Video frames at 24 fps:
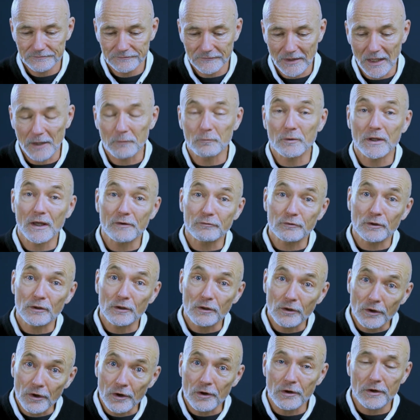And we have to
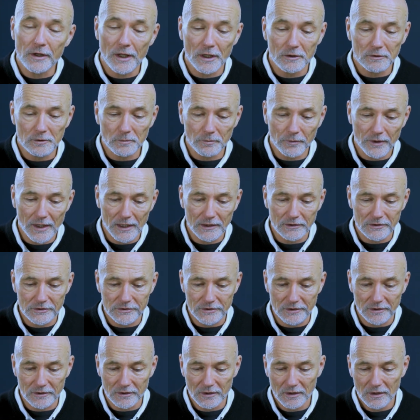learn how to practice
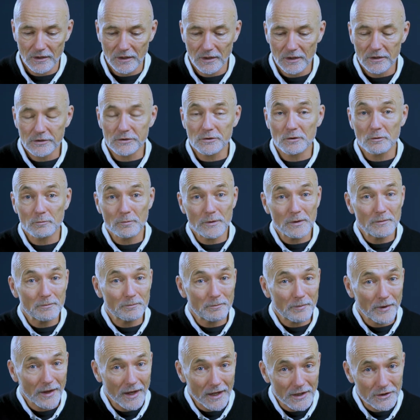it. So be
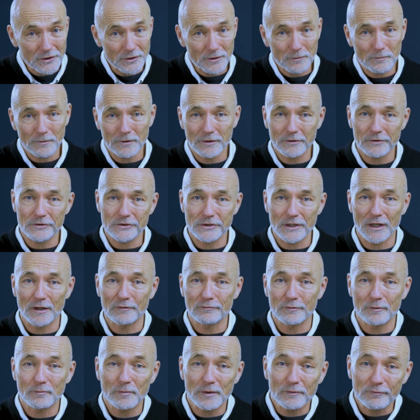patient with
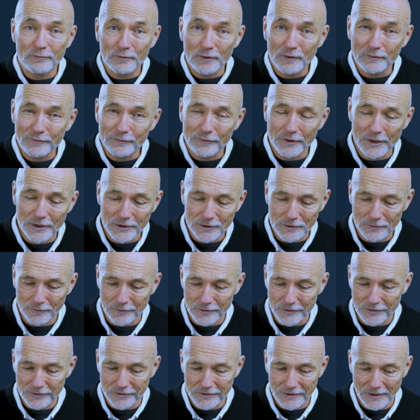yourself and be full of grace
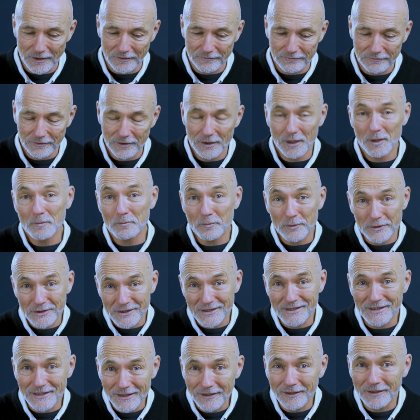towards yourself, but
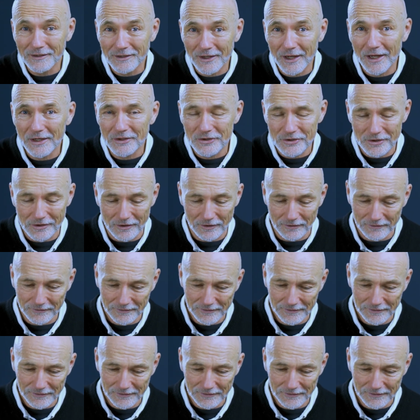still intentional.